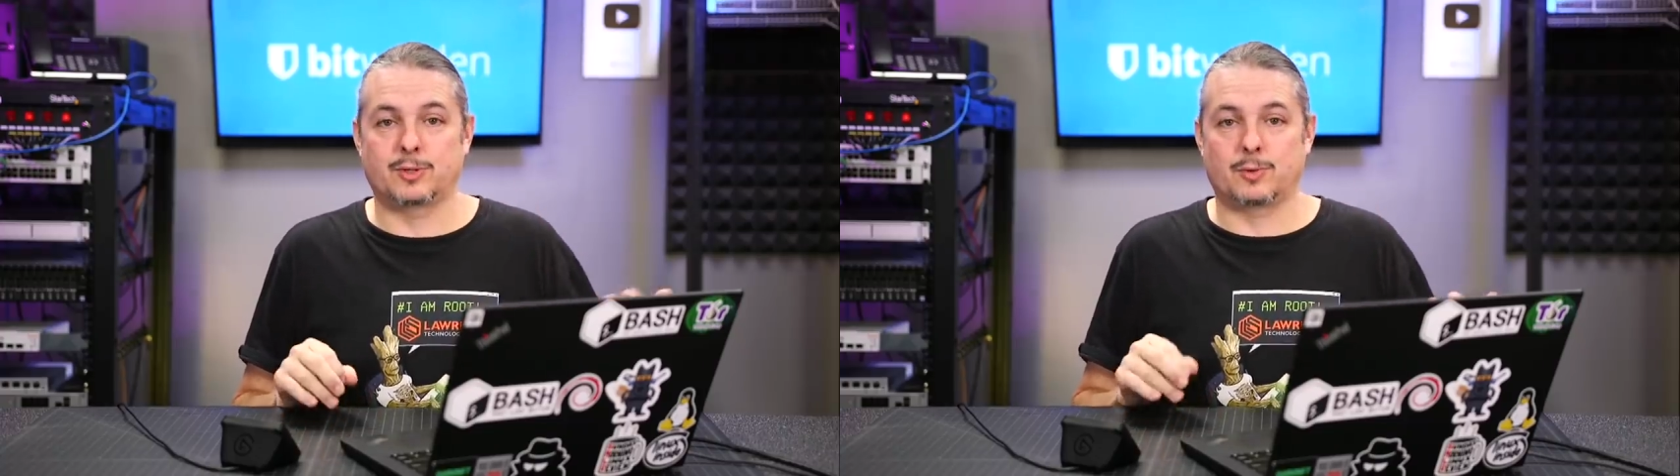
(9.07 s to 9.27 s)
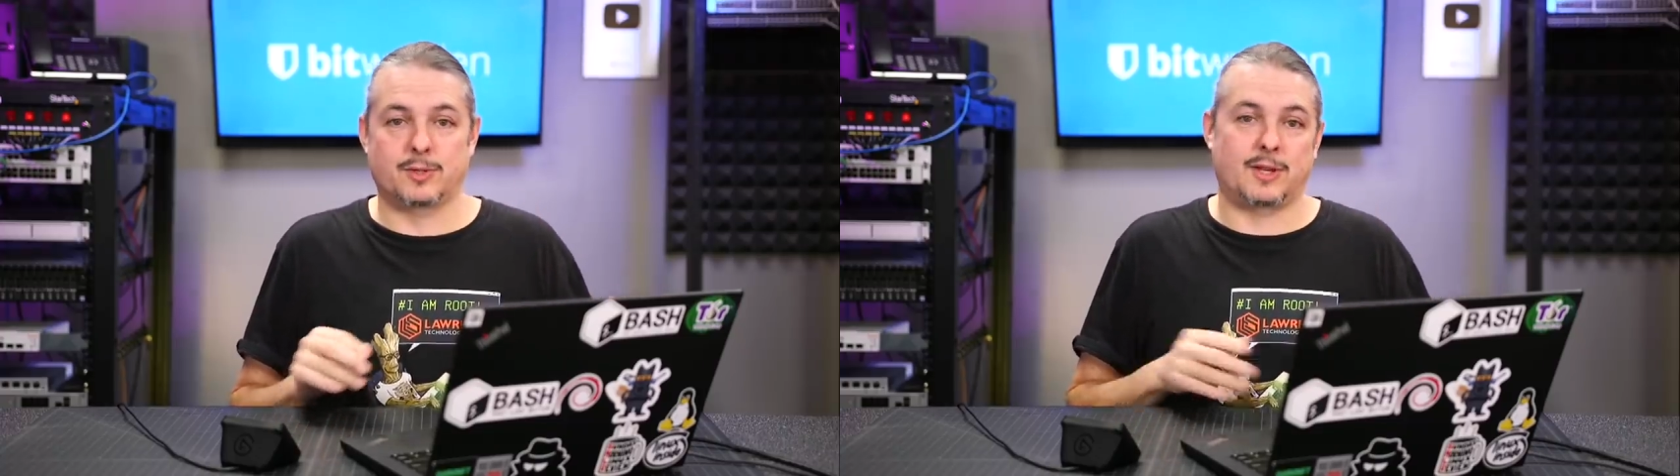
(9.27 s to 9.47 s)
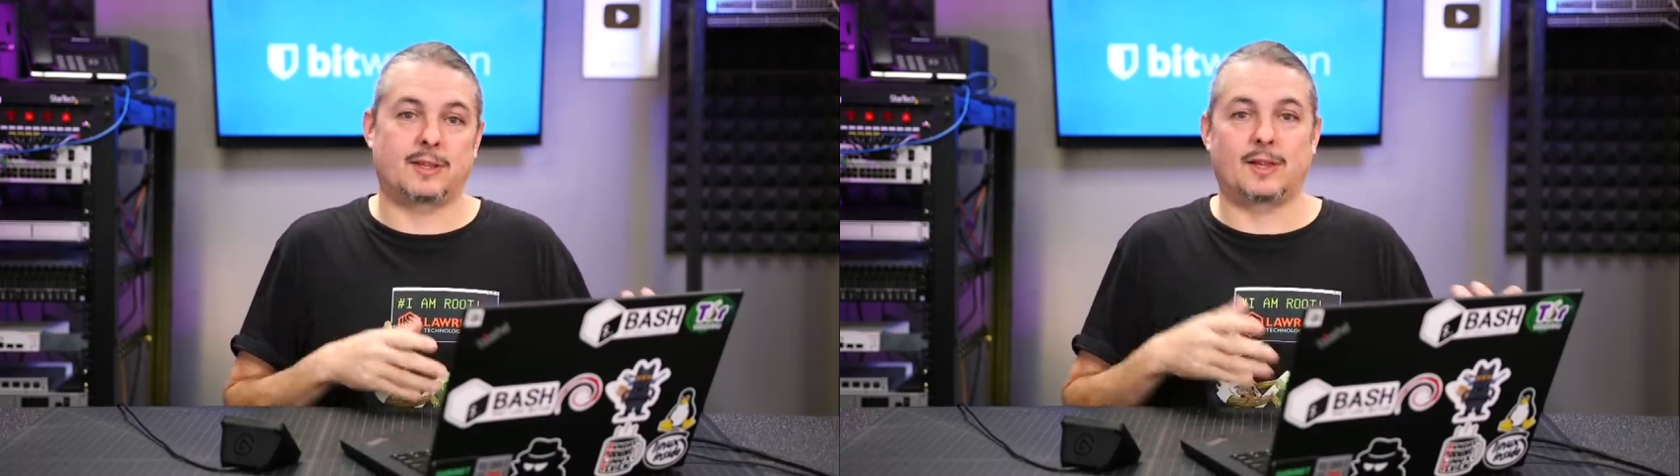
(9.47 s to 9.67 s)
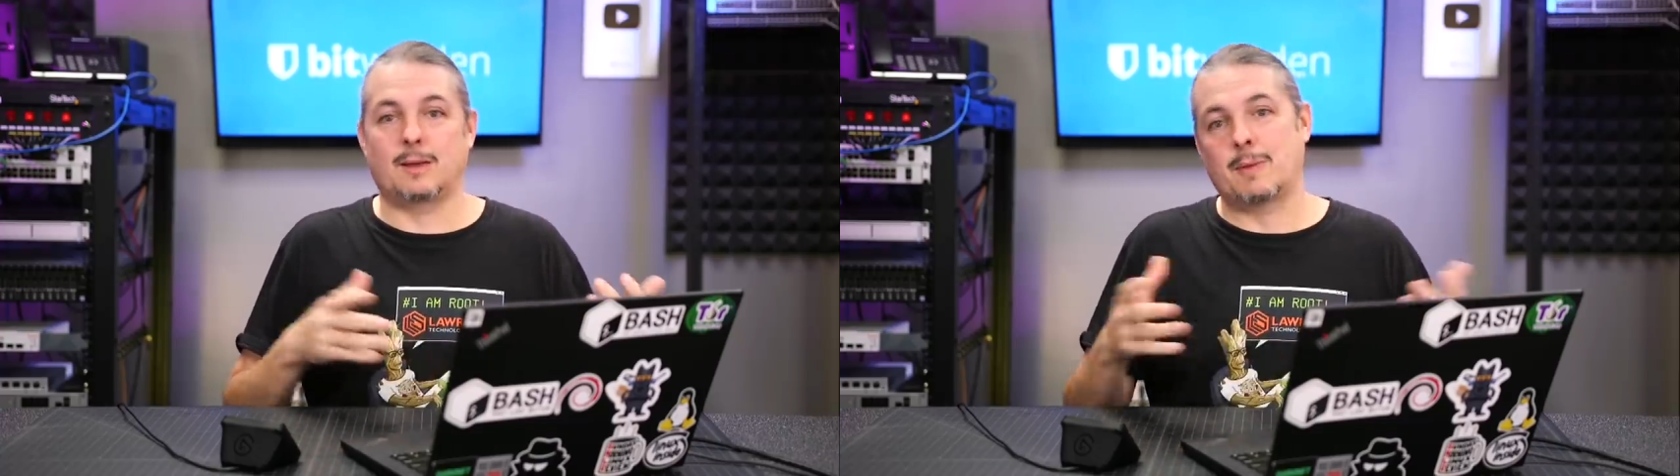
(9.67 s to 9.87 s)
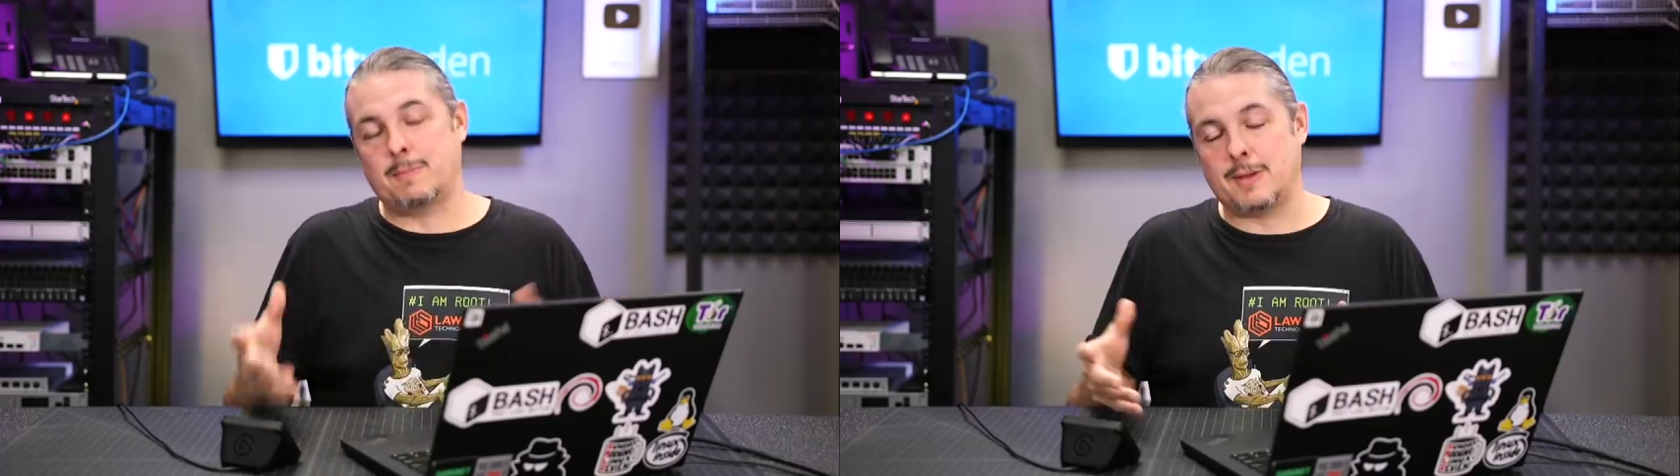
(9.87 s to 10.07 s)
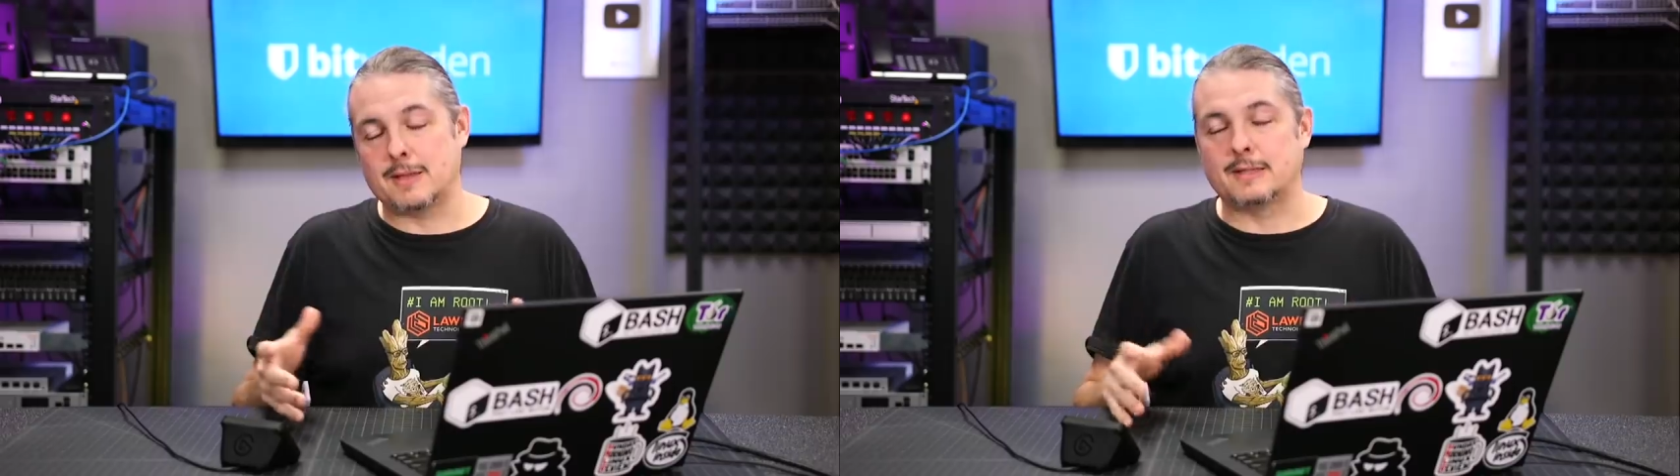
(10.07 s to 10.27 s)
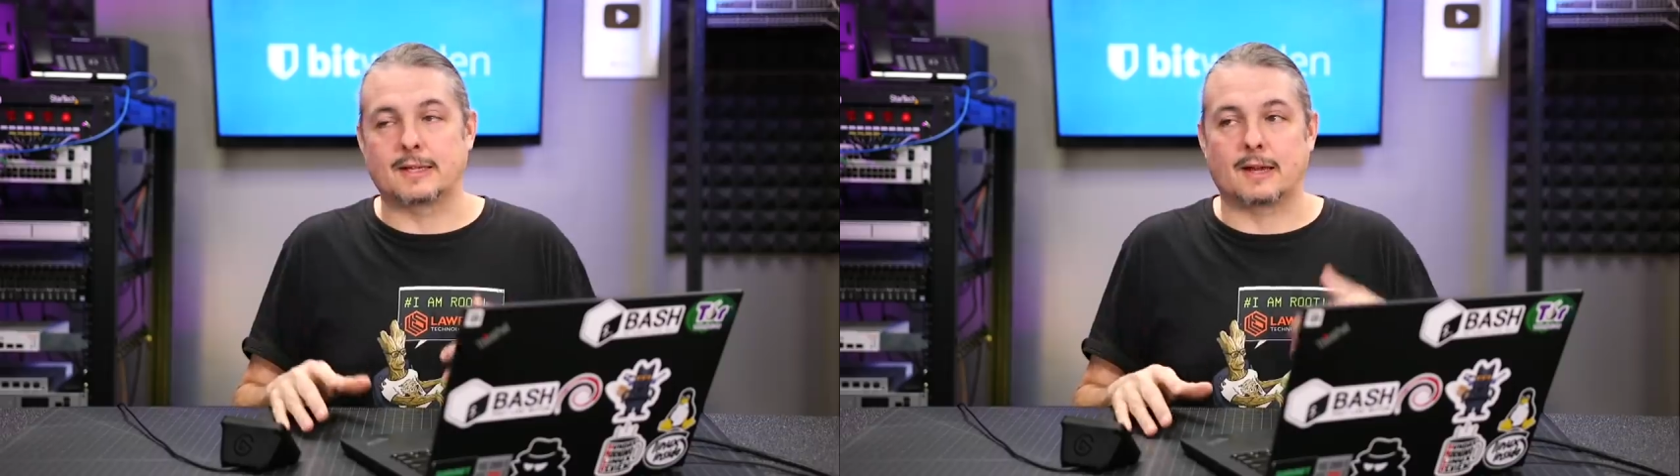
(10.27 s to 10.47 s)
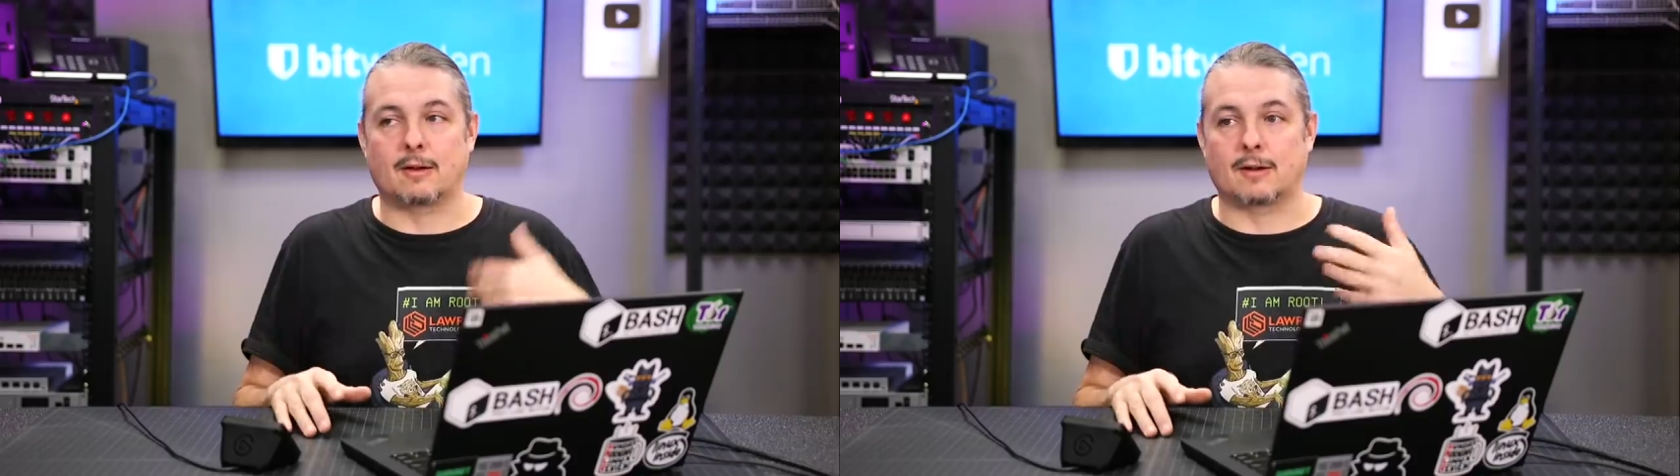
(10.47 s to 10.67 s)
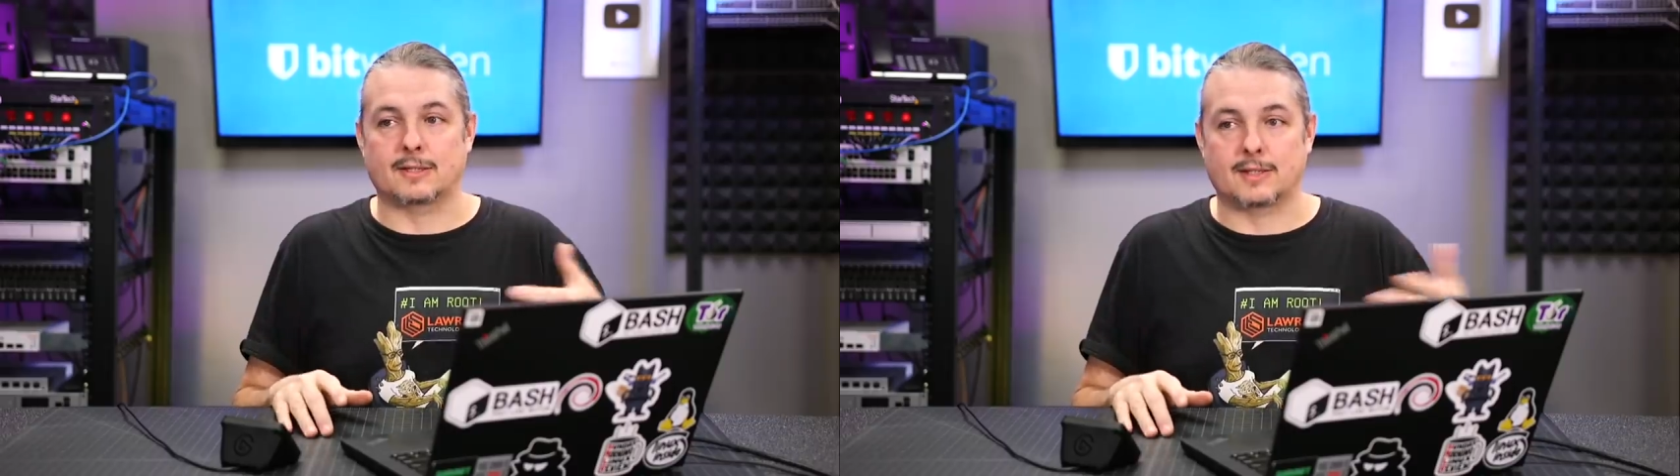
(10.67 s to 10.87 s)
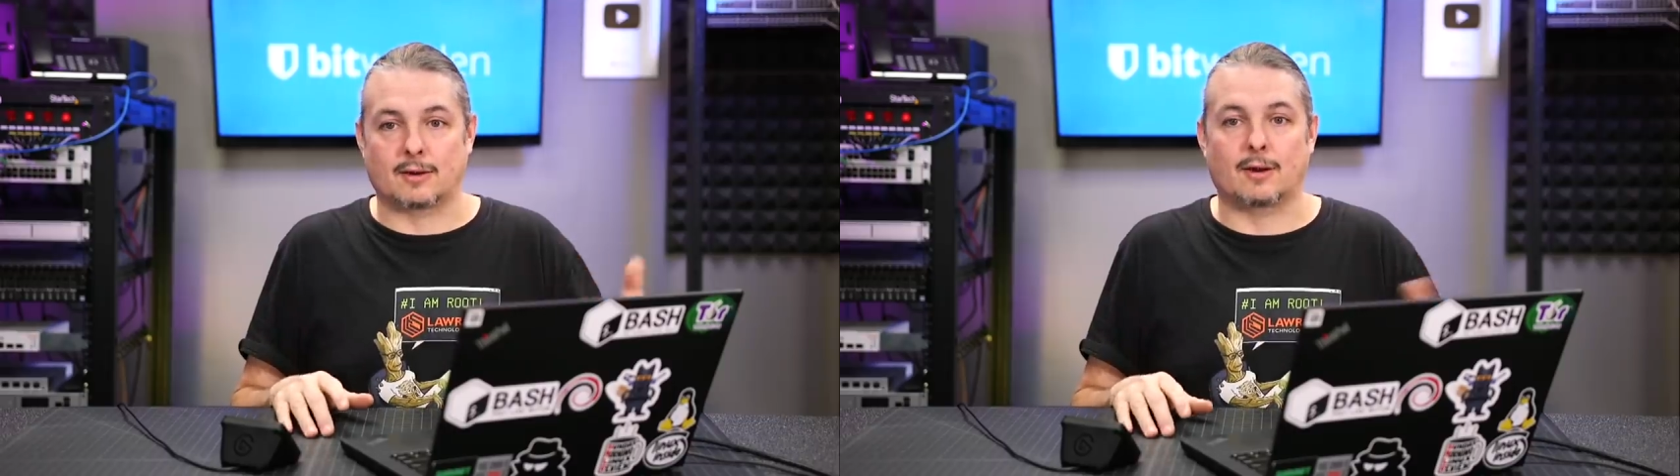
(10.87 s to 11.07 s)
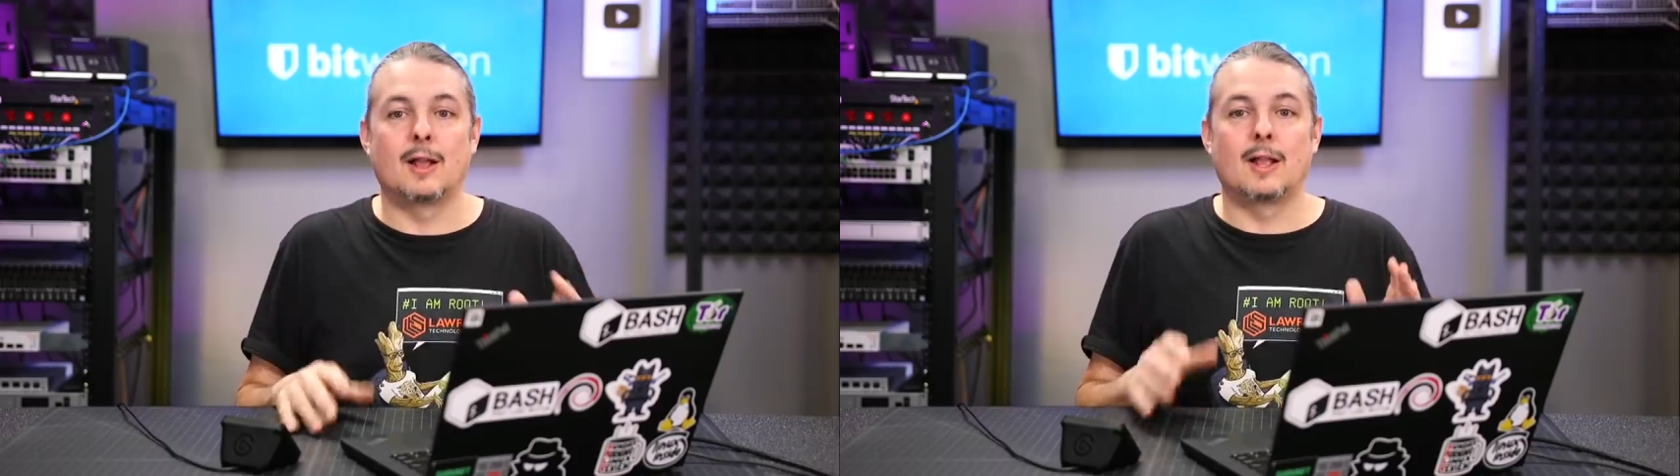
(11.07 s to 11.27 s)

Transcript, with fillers: source they think it might be insecure, etc.